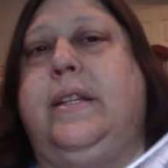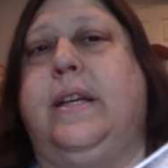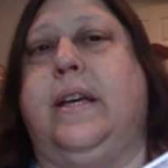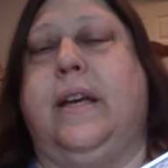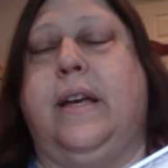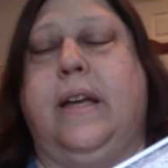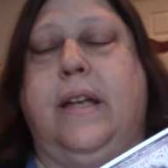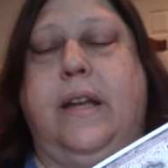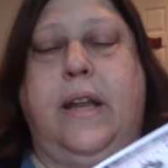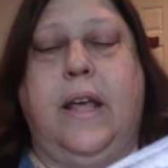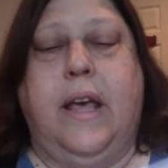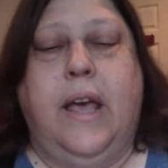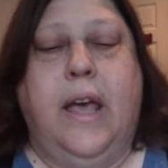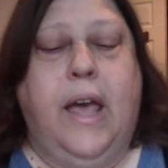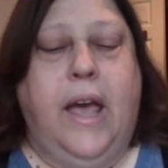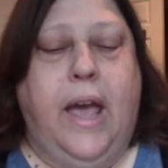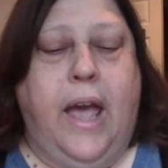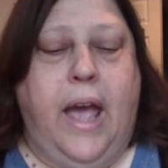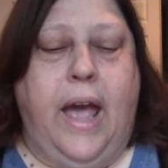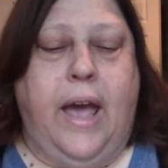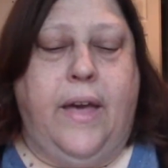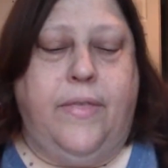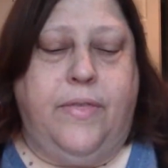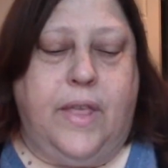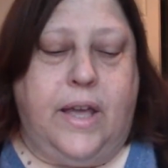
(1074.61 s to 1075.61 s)

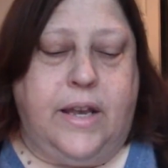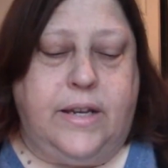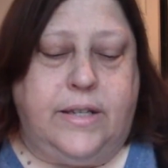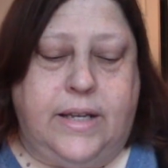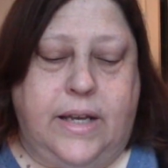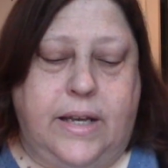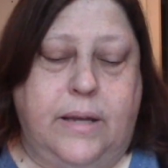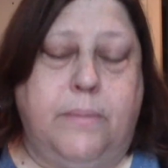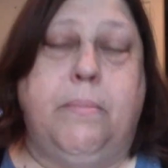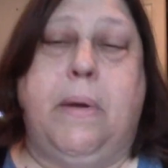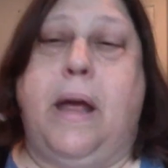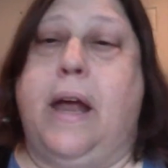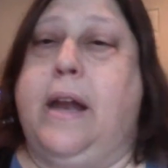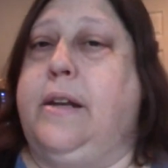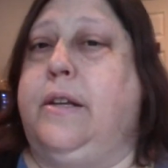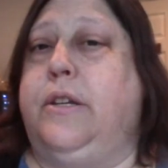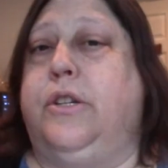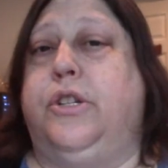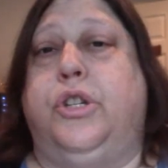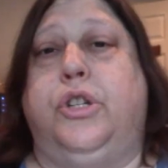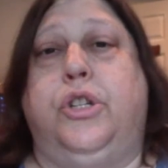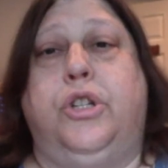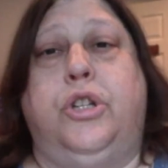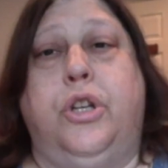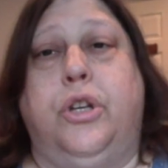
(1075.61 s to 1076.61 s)
did
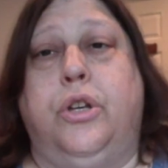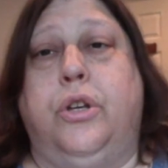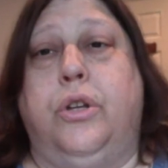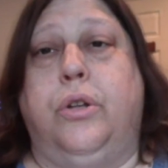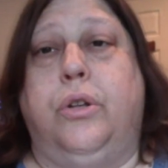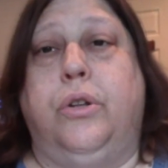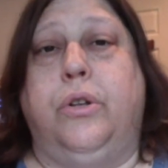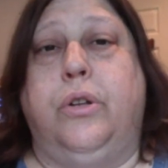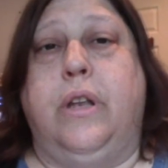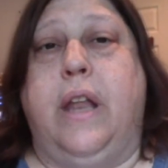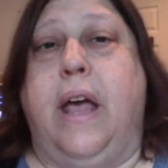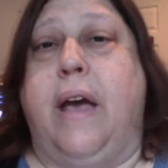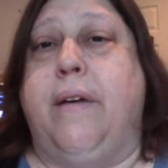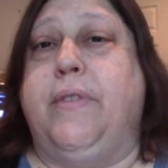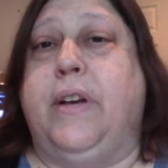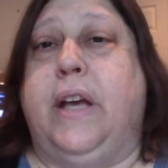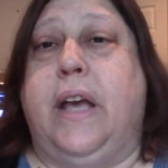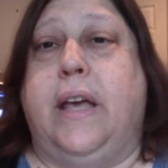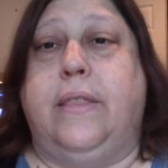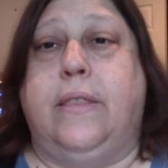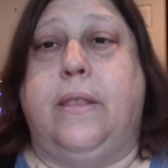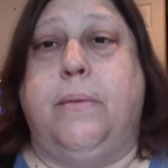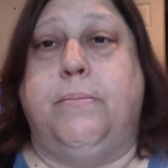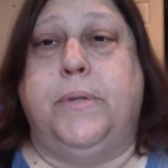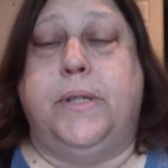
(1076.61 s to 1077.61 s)
manage to
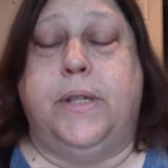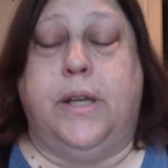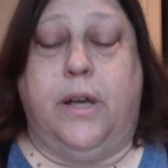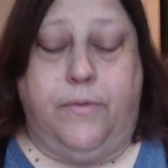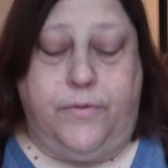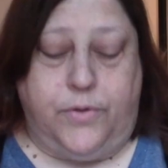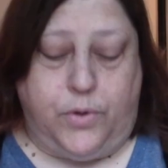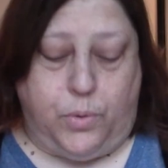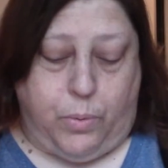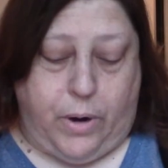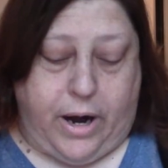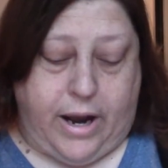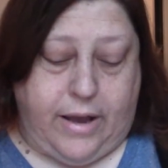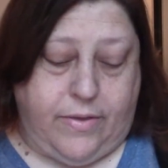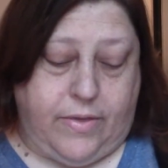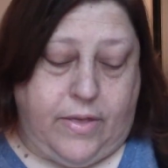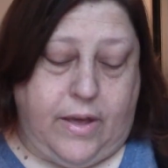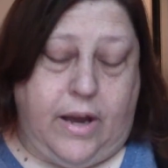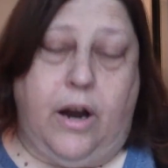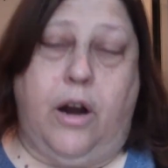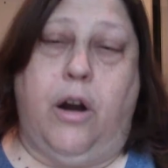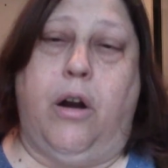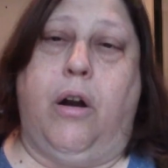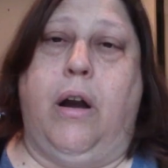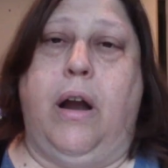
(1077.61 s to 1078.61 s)
navigate themselves right
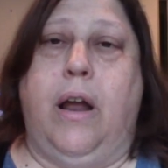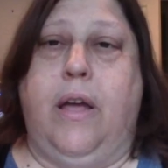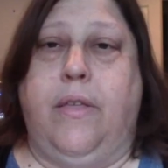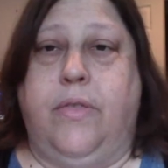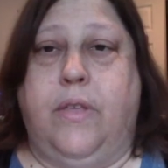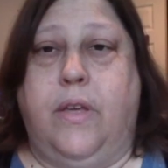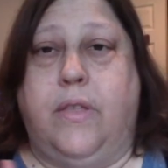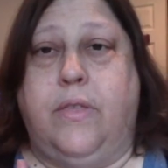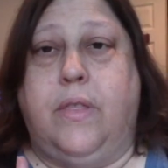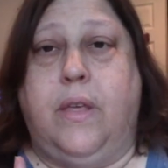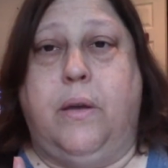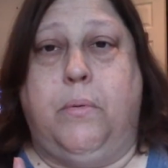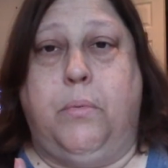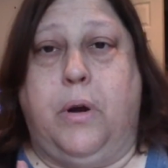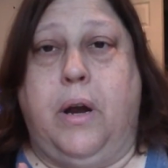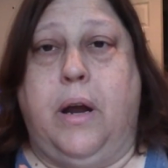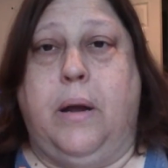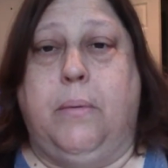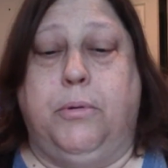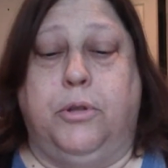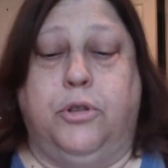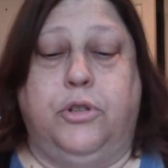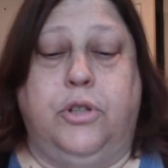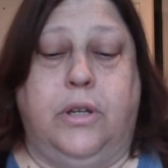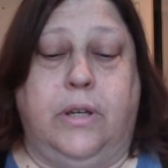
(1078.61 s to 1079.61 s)
there, and then they were
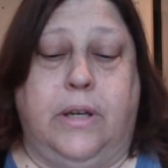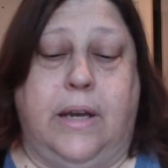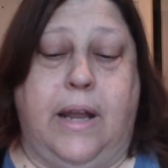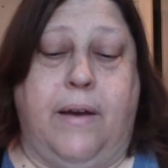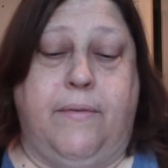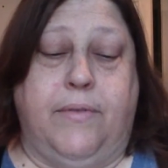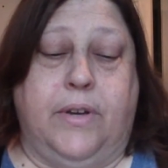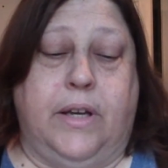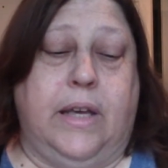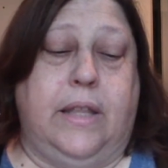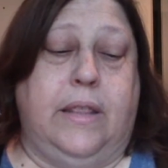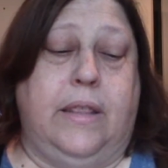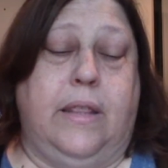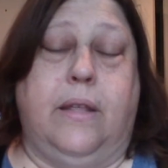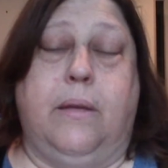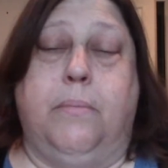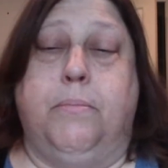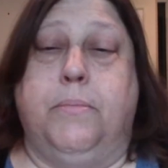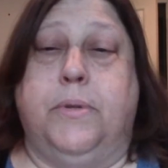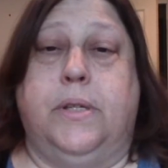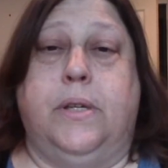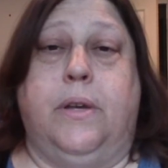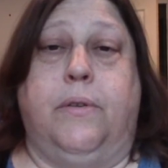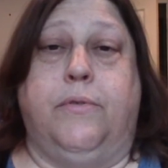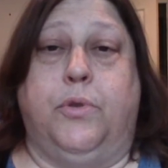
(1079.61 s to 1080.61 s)
able to navigate
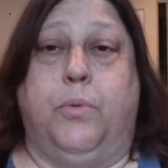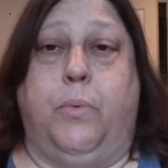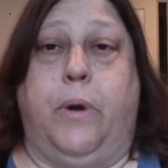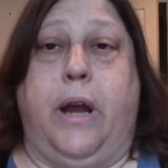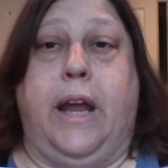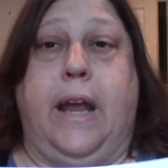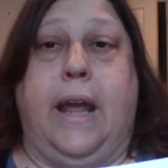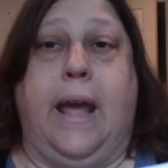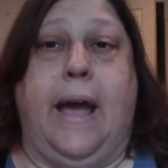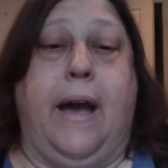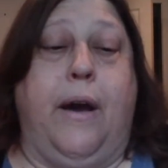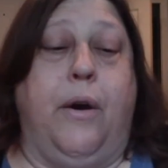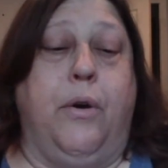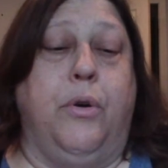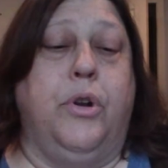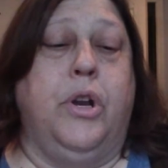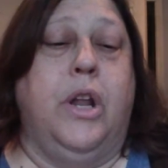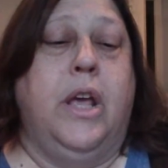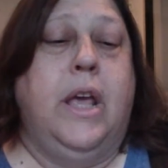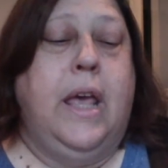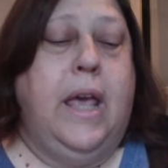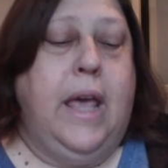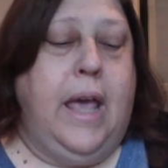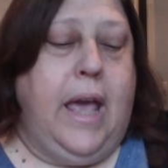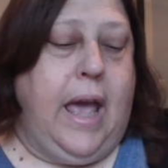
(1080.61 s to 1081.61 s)
themselves right out.
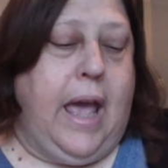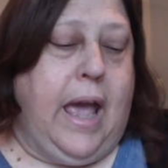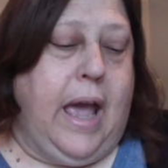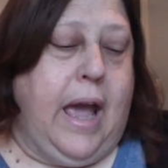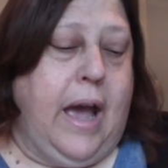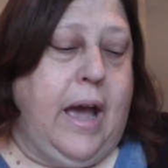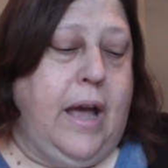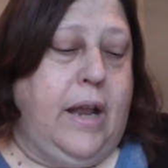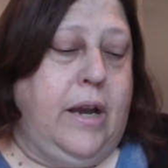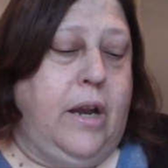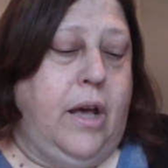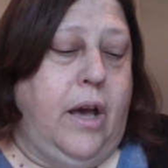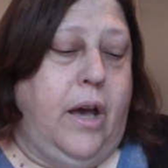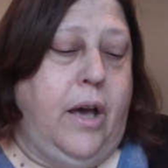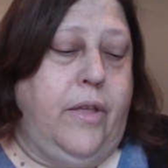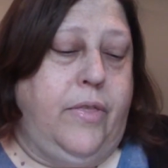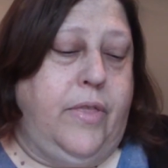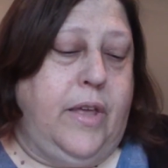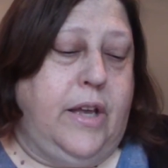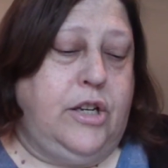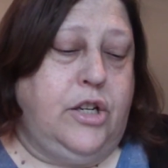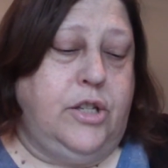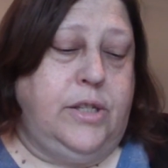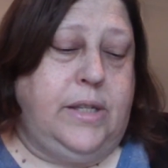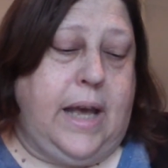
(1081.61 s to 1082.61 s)
And
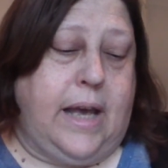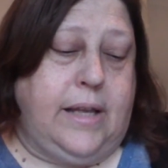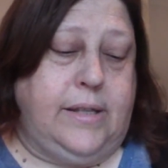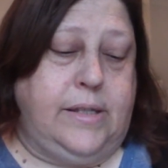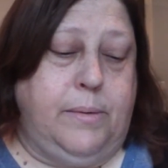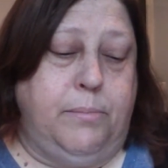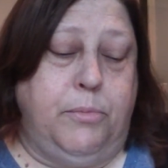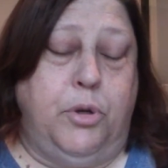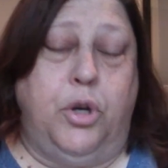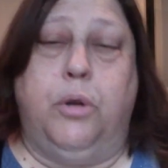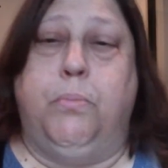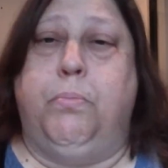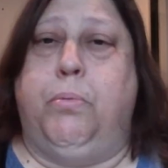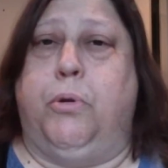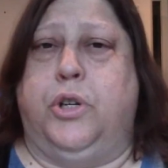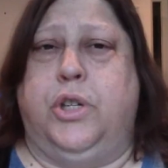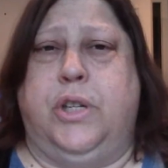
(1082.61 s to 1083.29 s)
they just had some good